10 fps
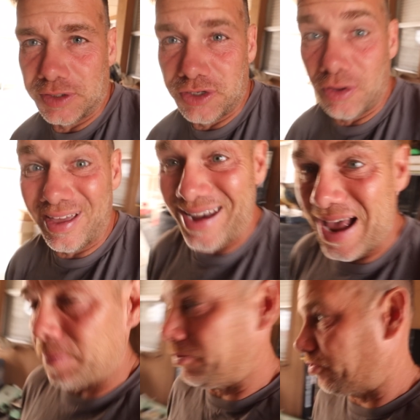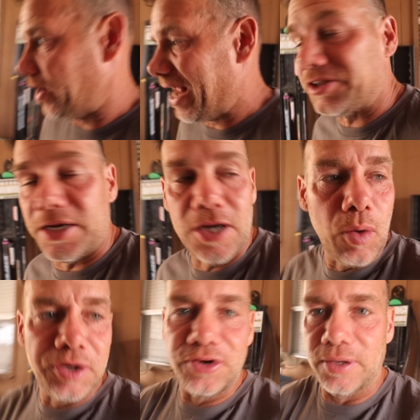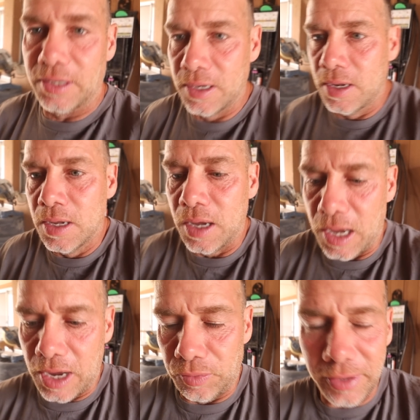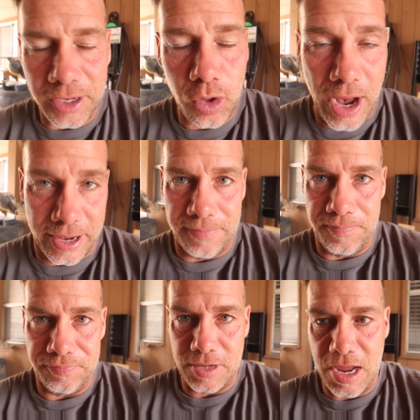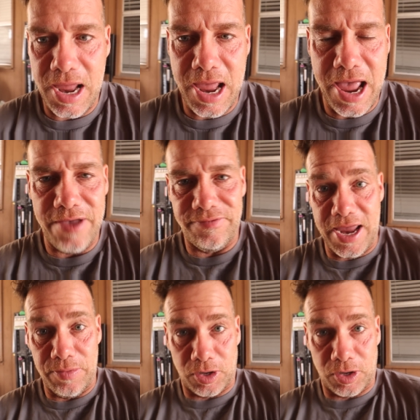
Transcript: we should do that now before I, actually, no, we shouldn't. Really quick, I have a